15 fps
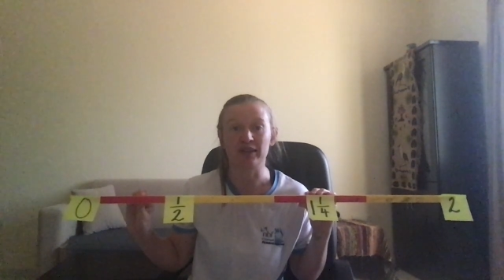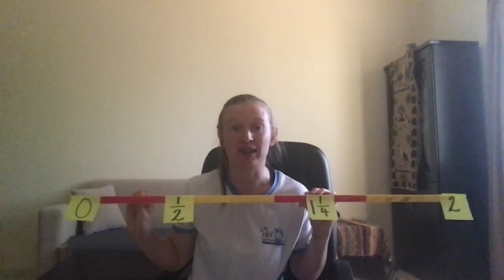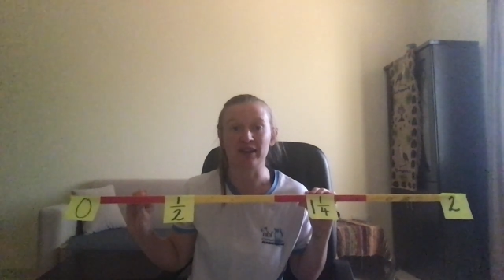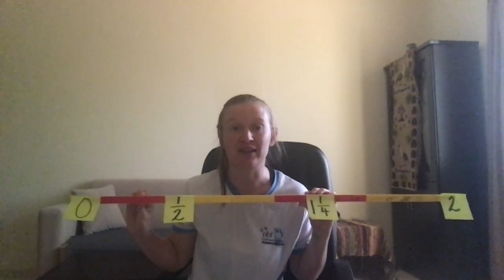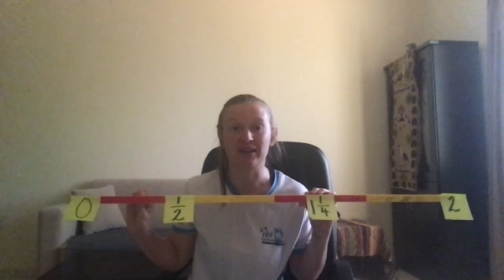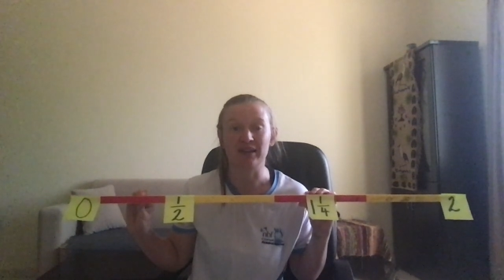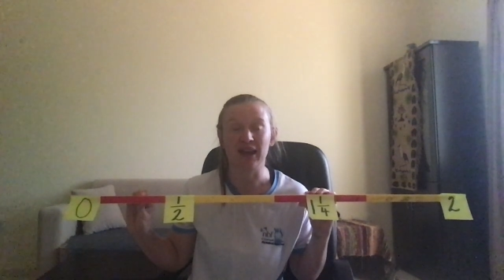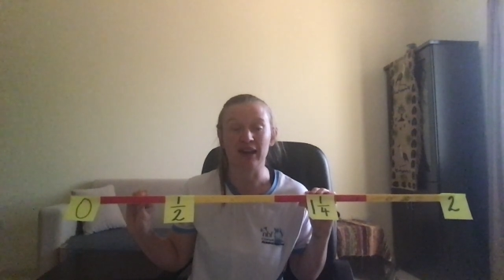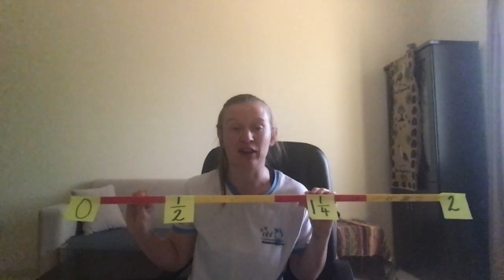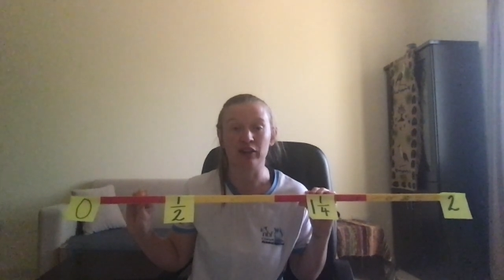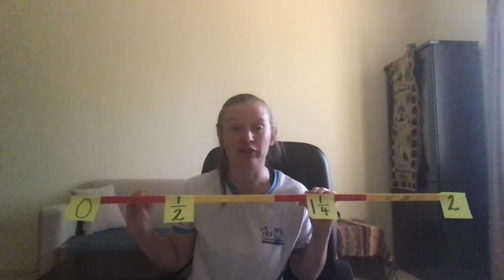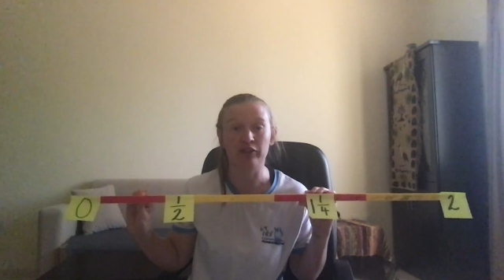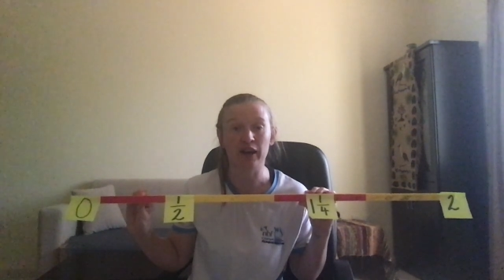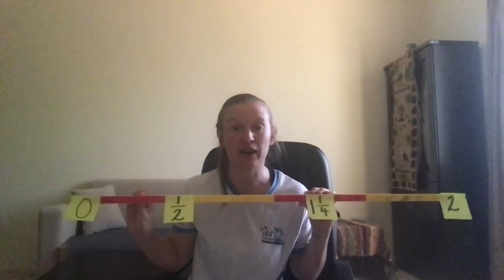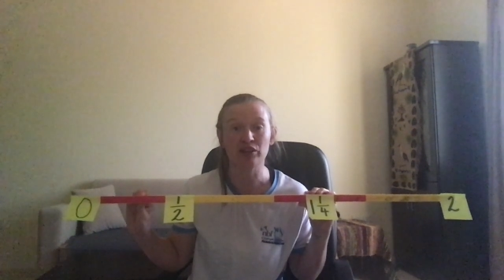understanding of
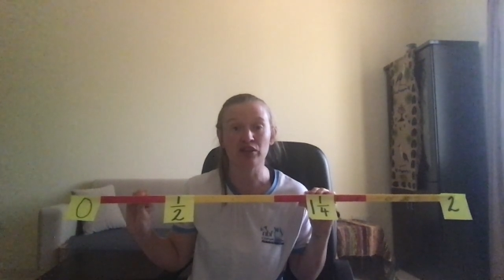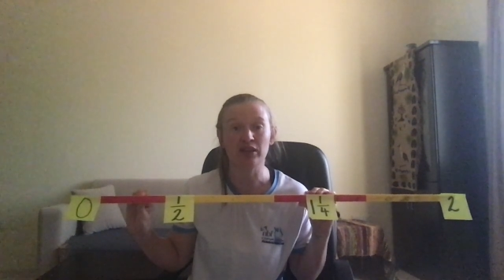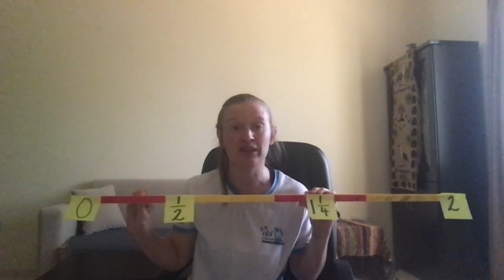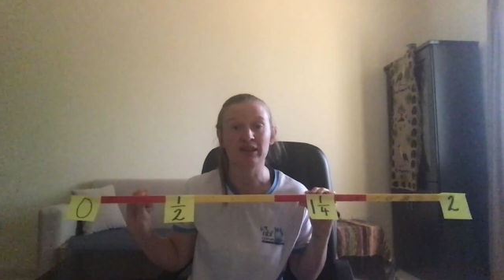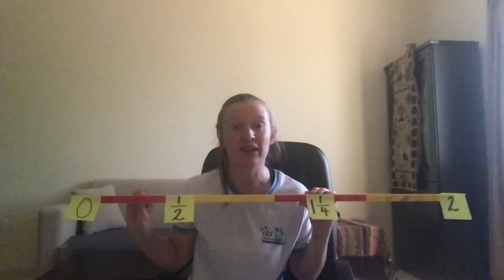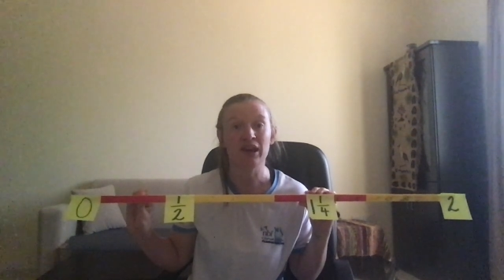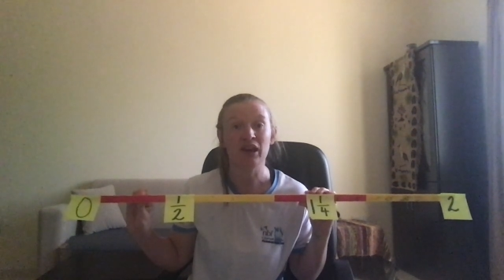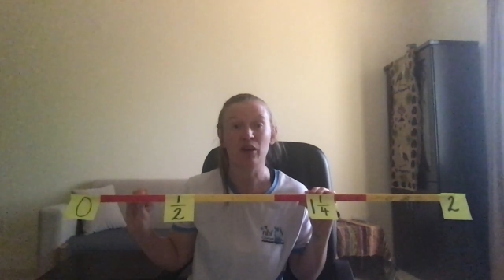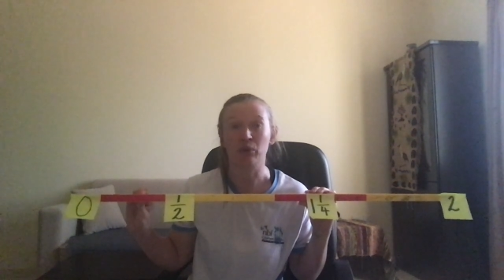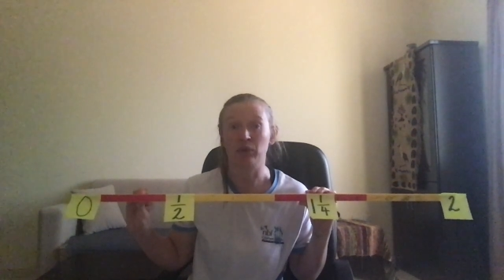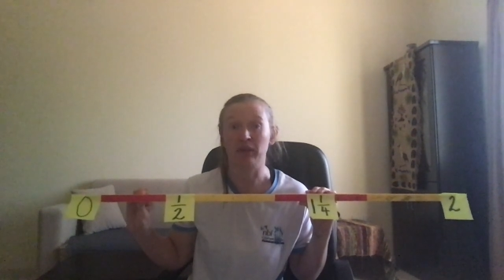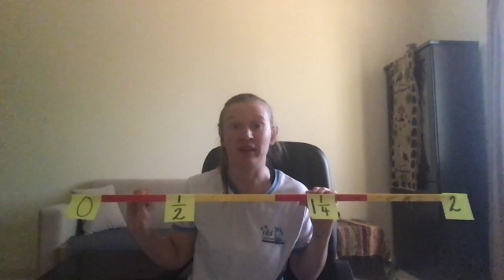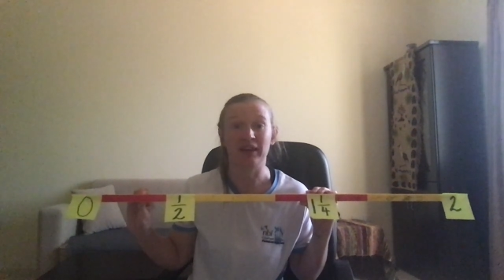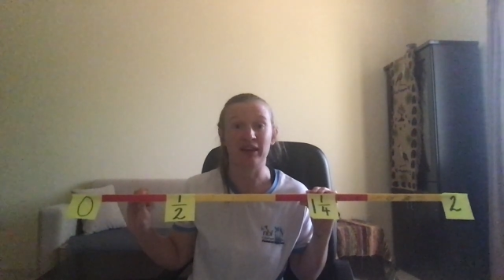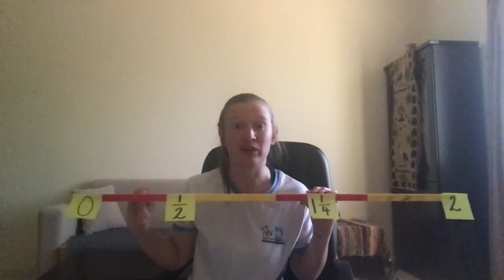fractions,
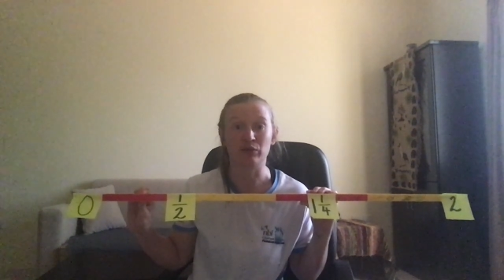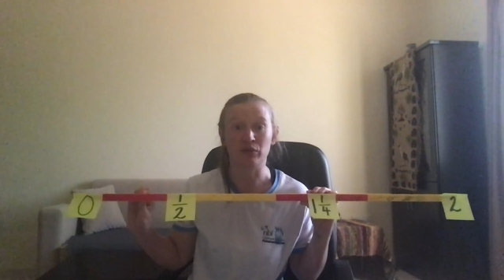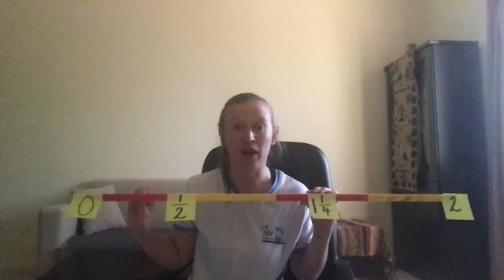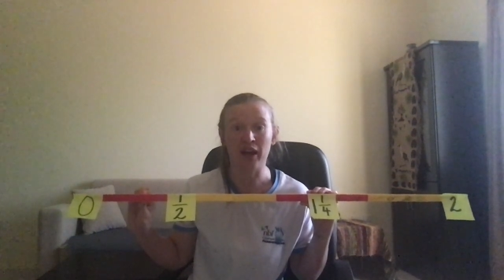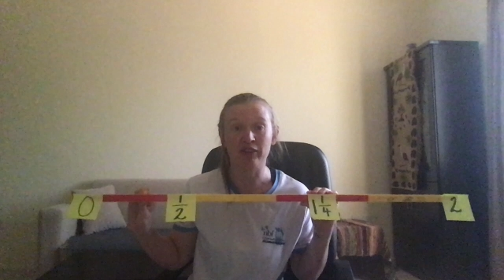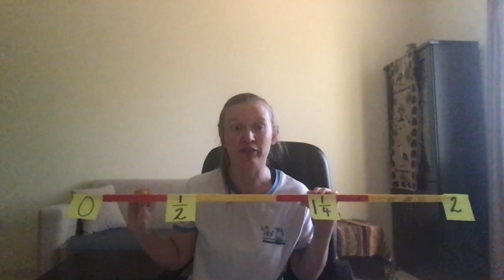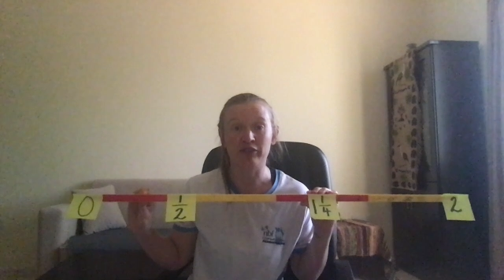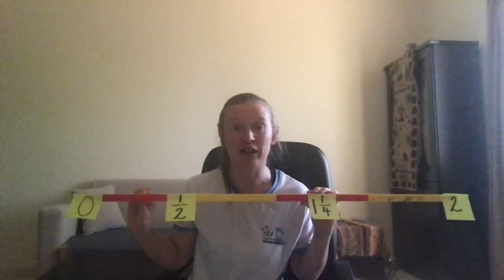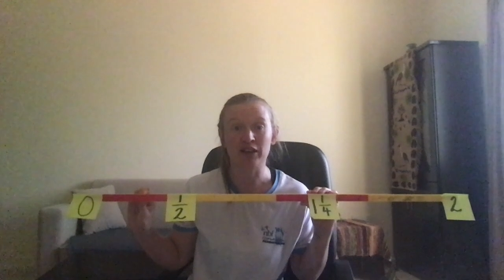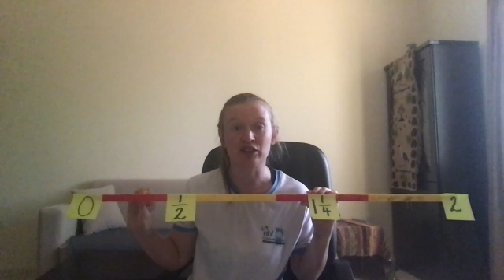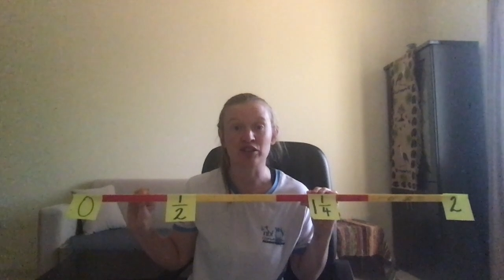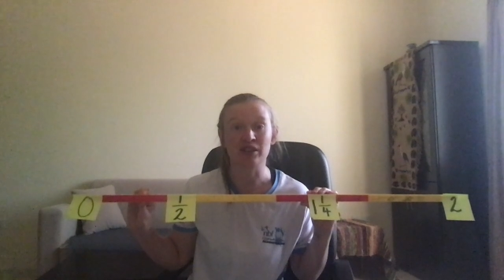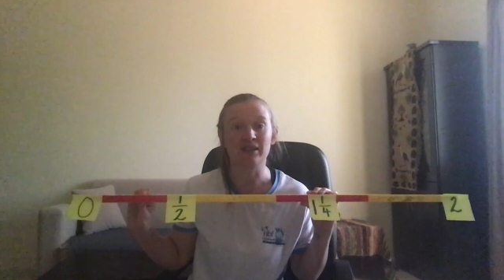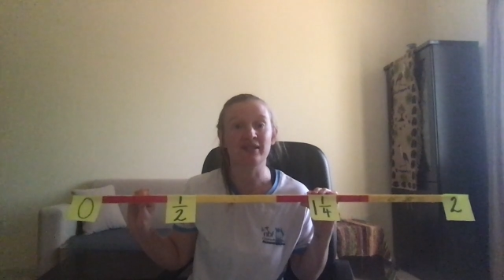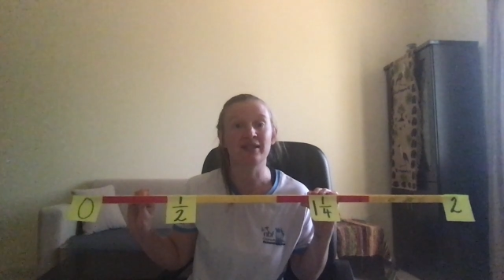whether they can write
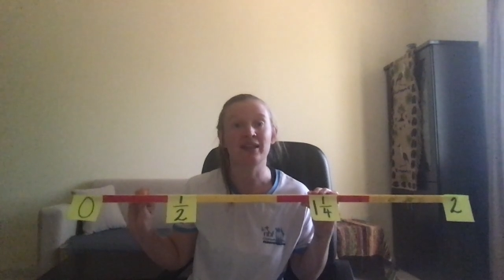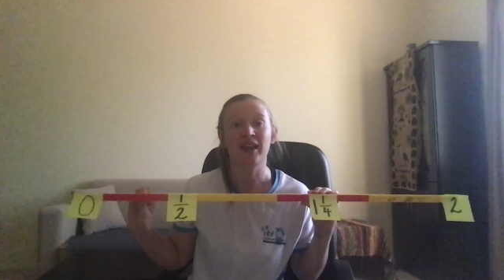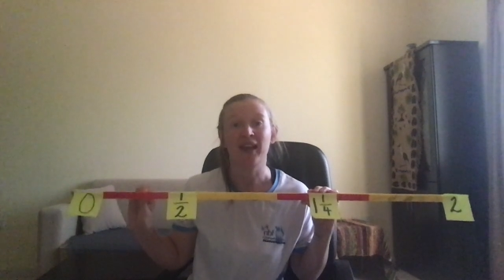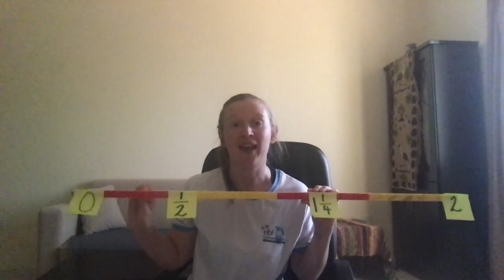fractions,